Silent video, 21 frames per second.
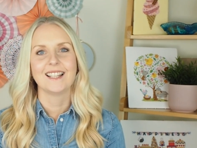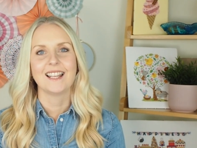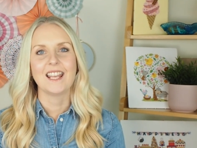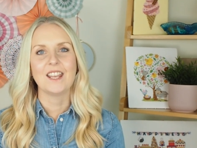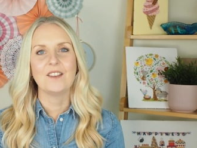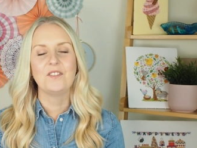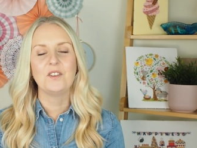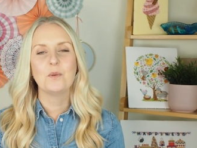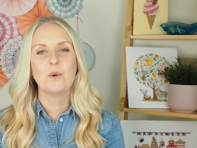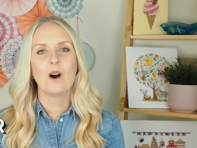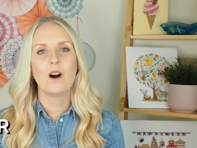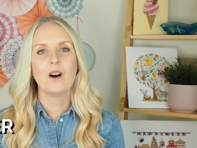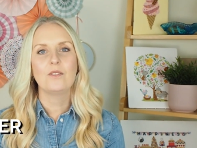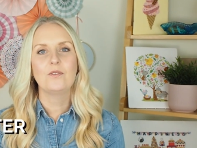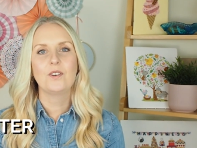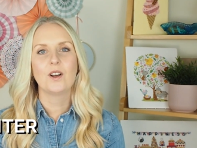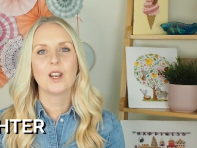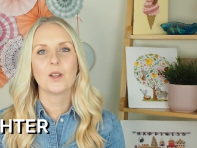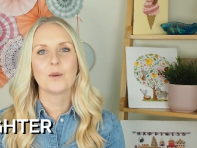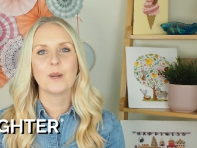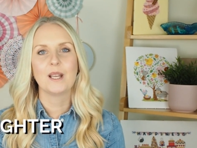If you are
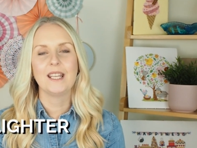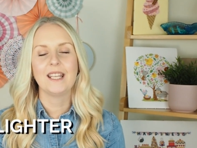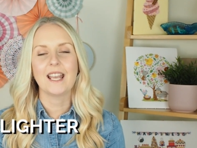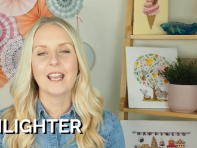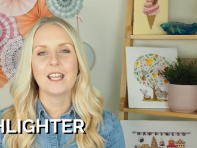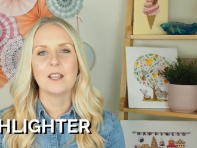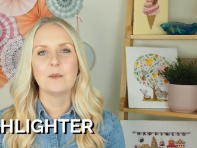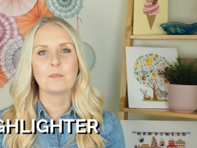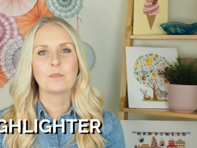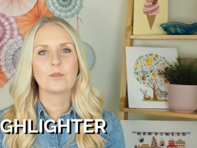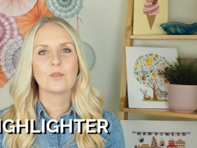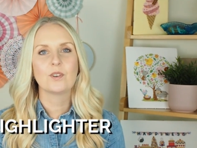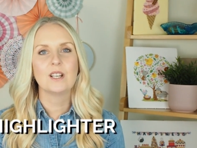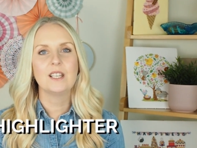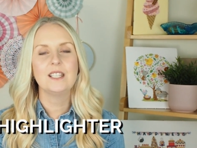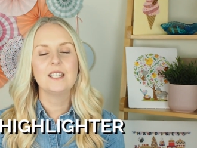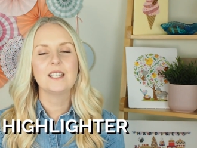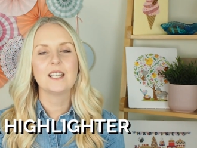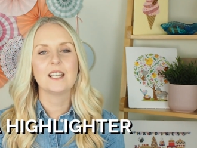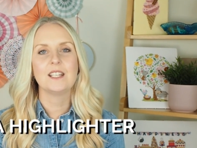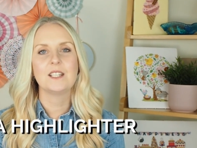following a
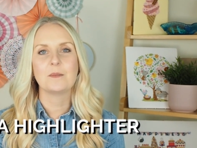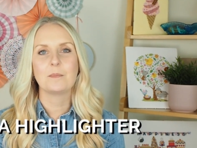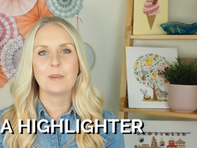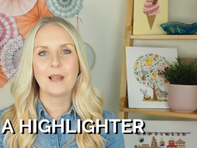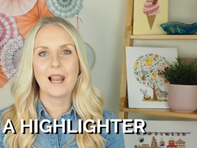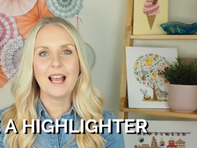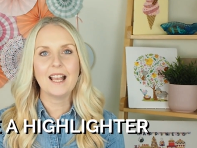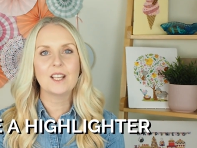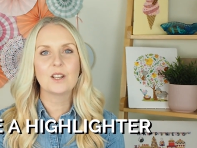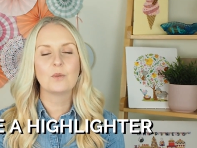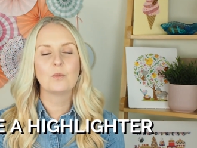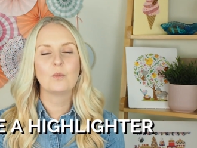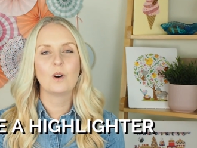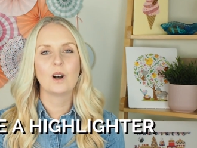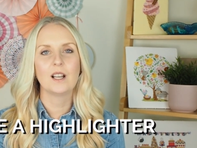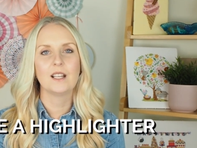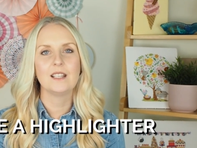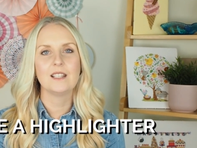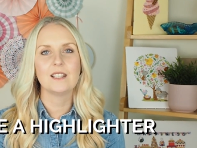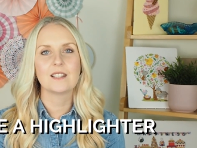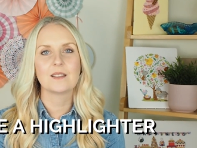printed black and
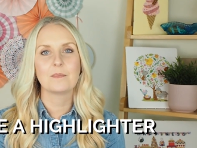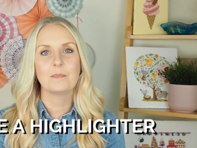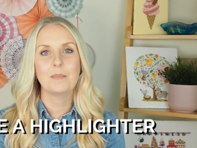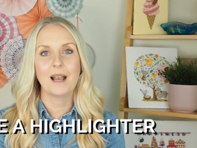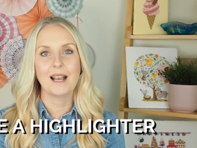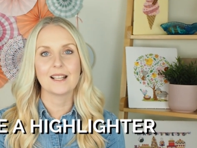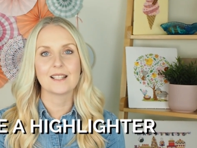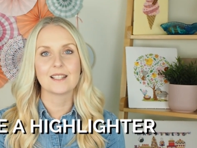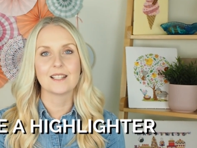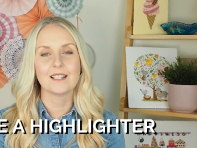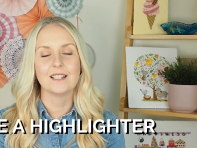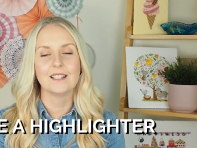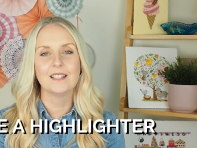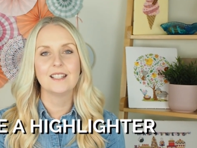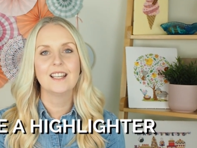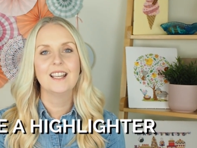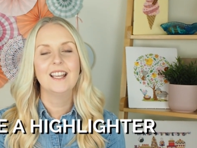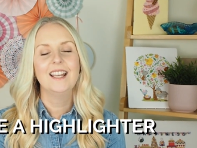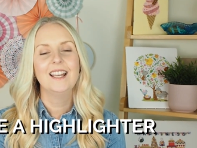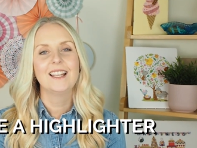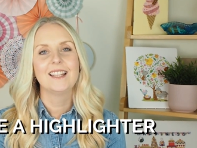white pattern,
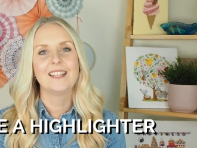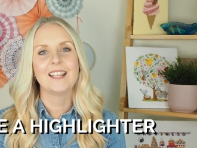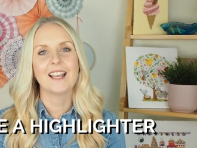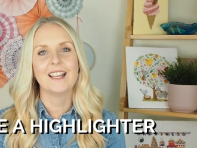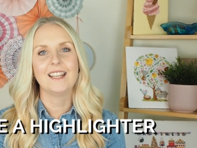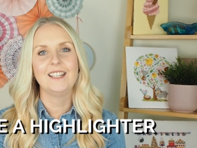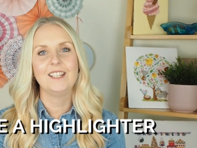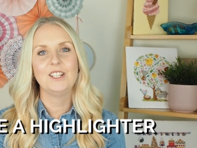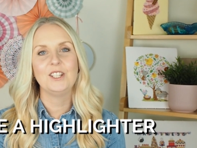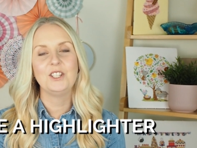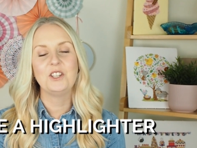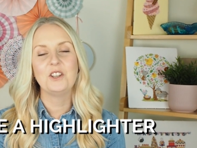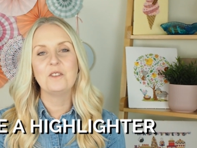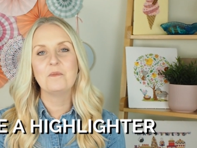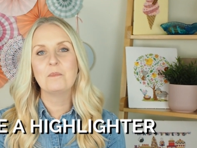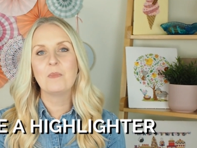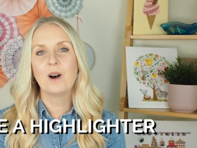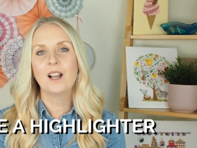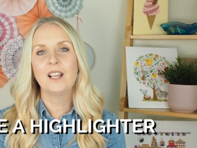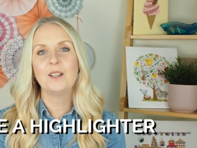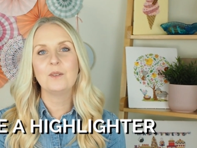then you
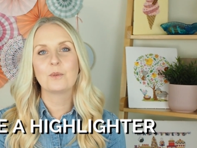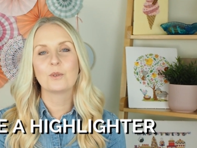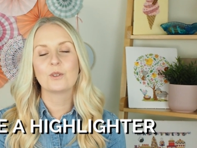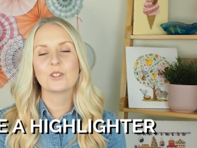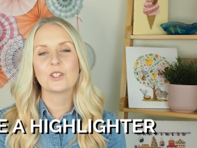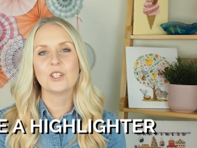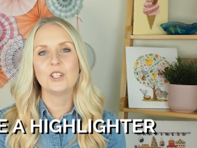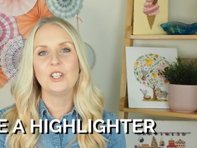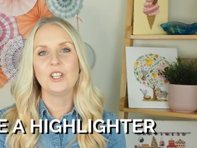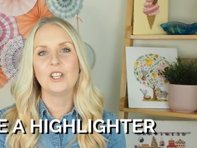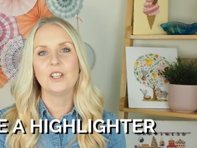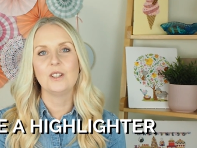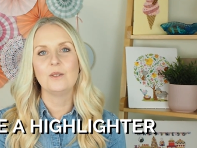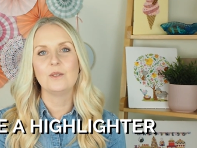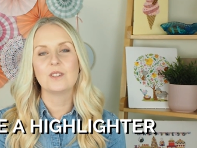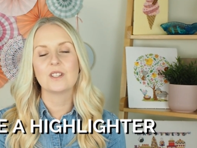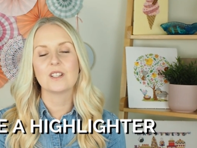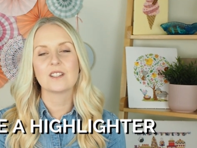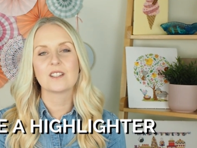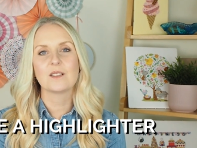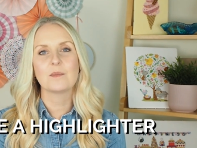might want to
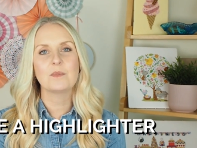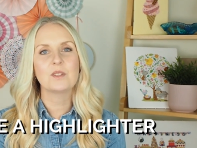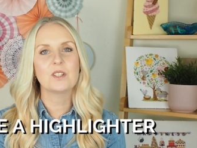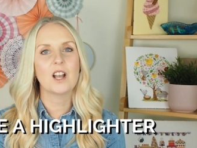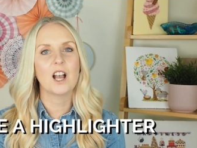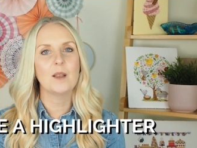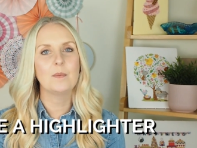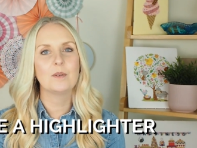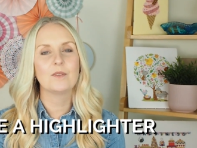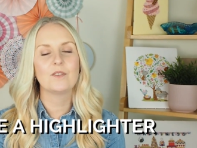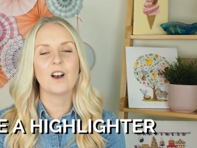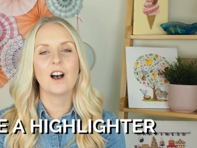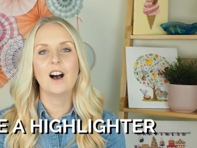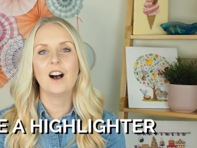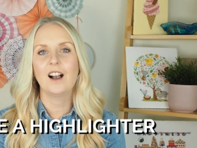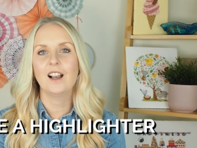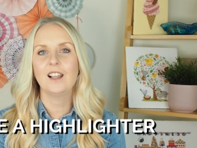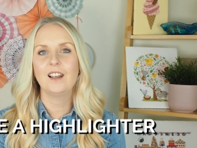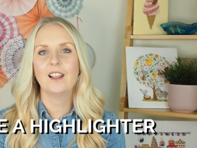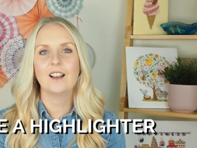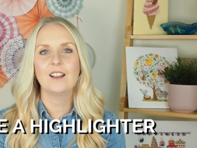use some type of a
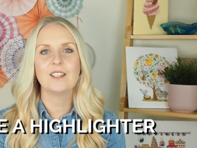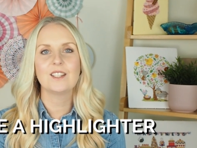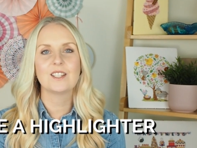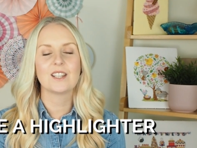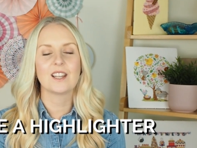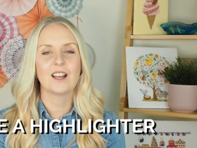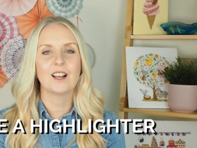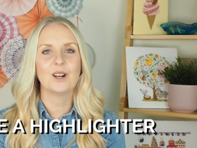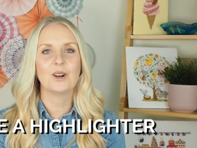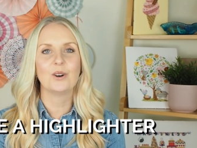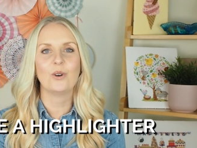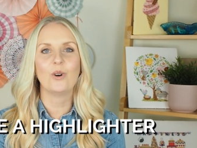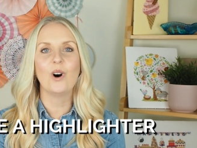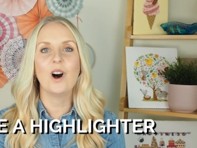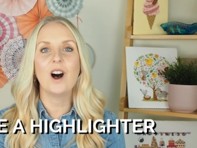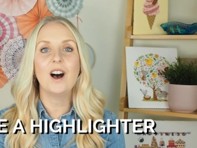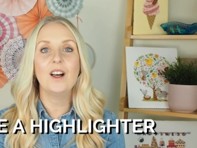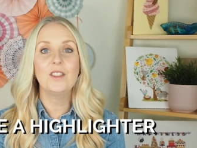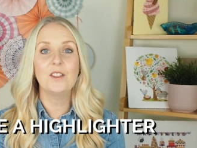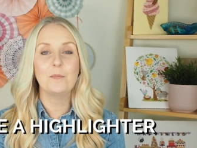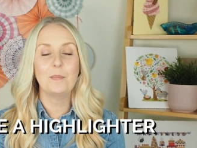highlighter or
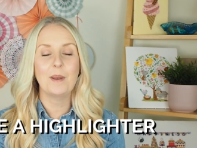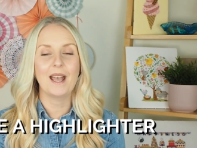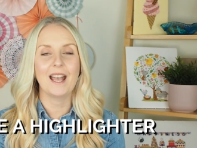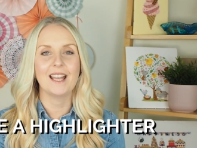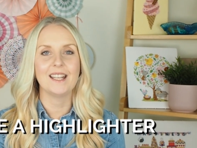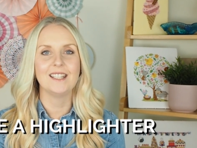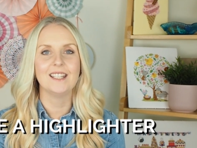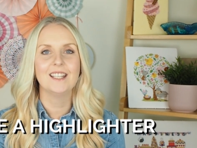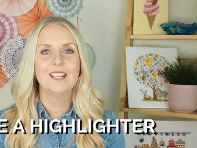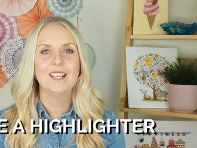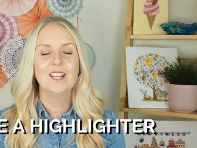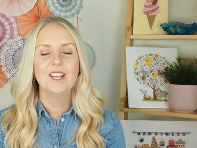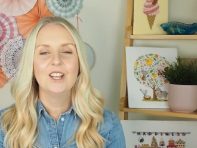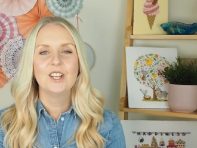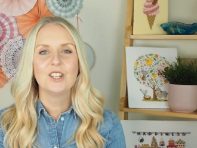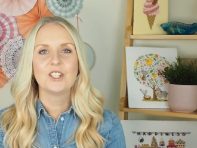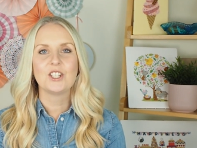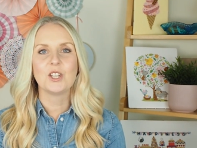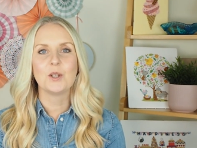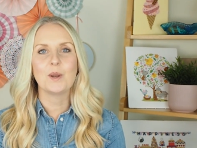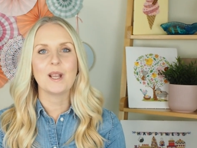other pen
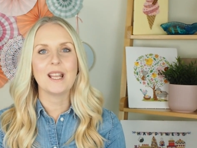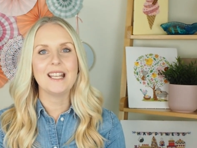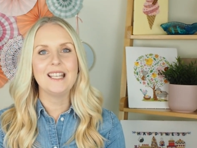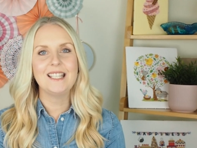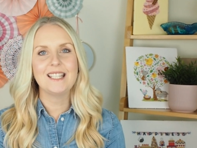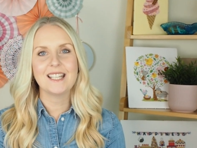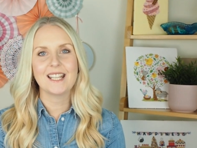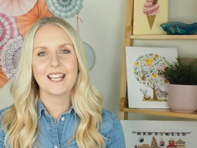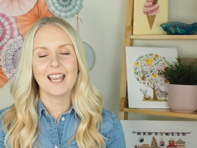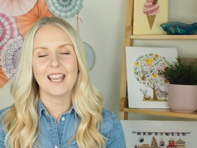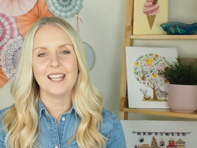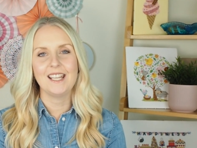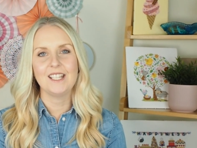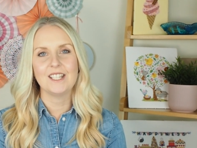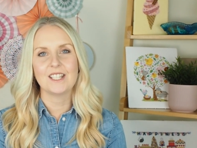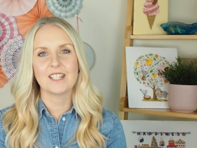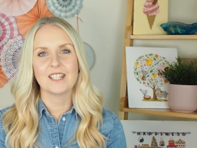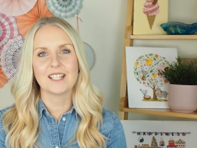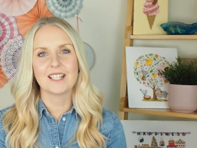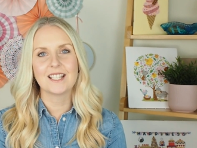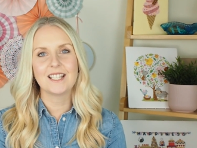to indicate
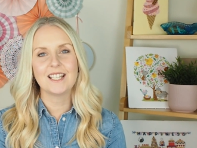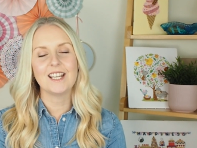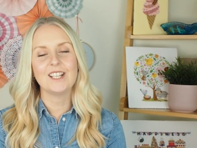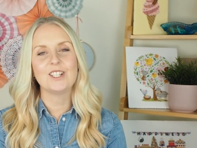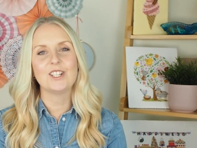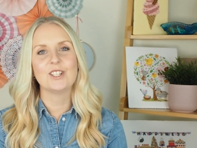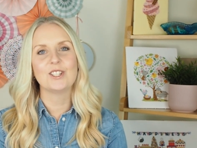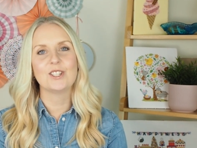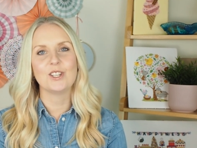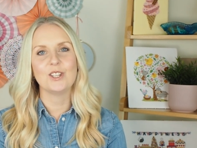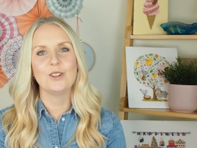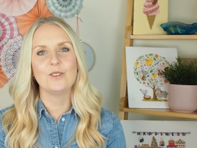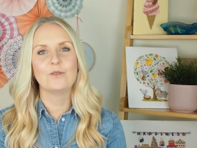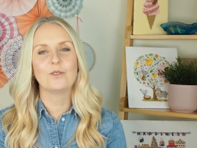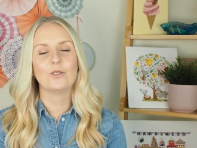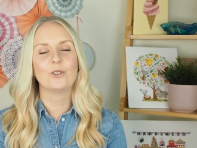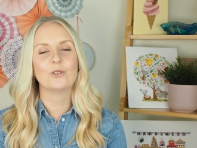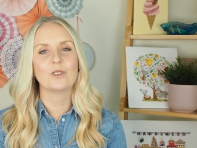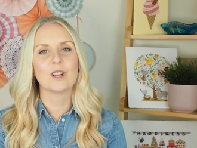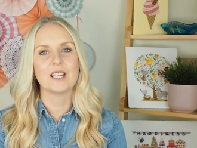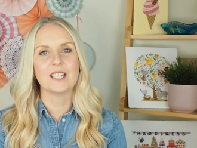the stitches that you've
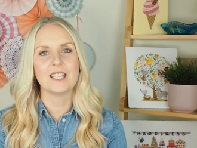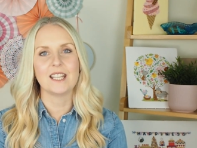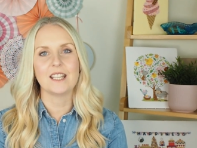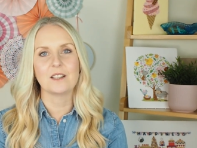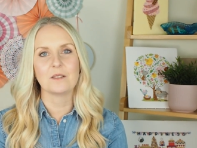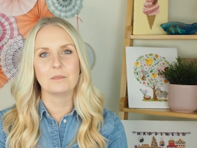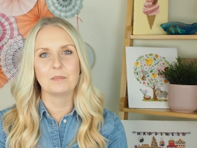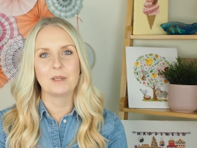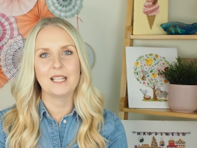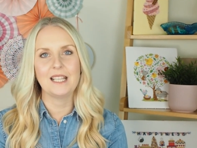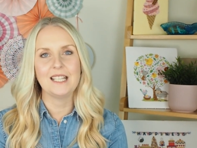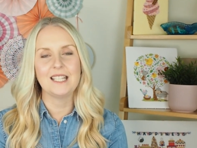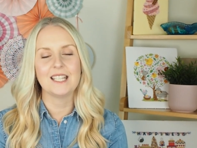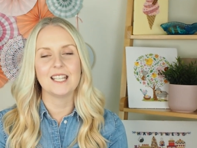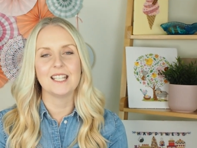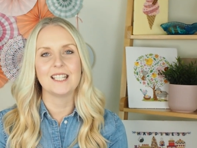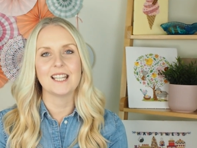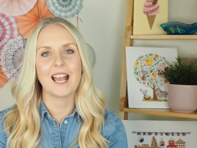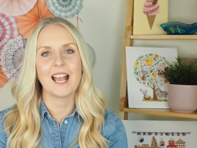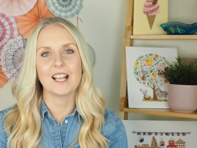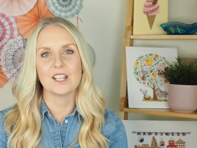already
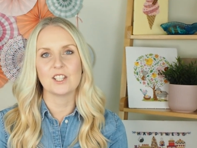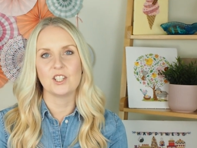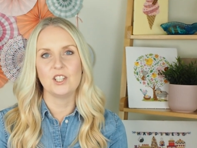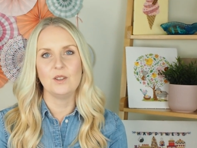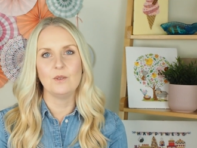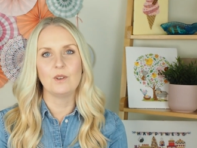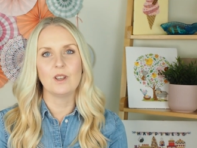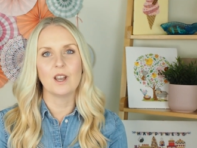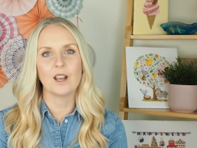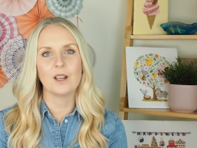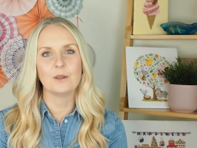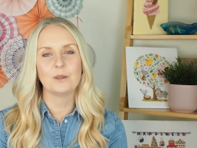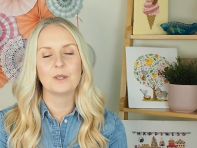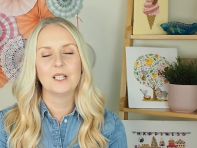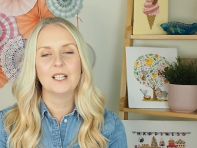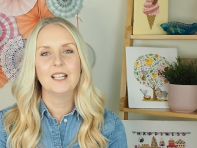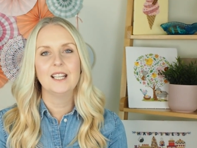completed as you go.